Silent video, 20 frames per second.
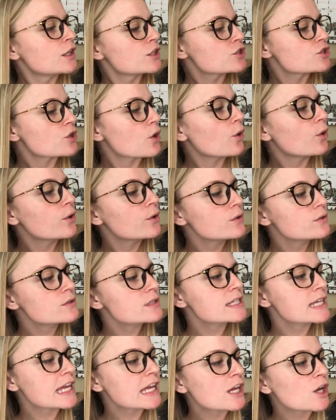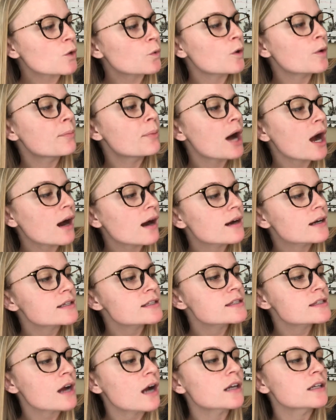So whose equal
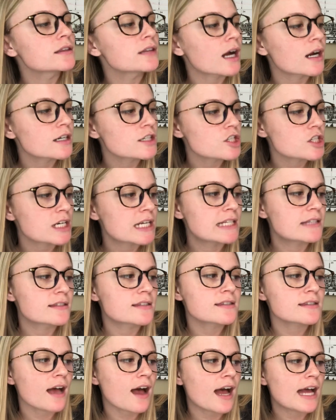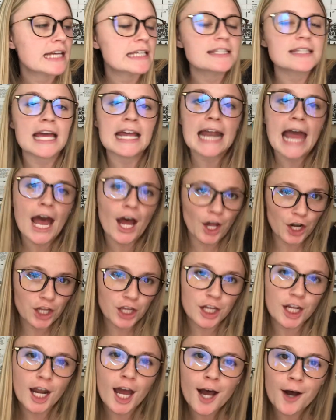parts are larger in size, and how do
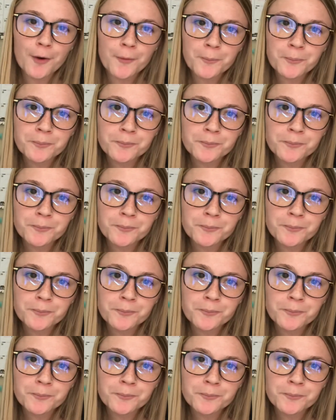you know?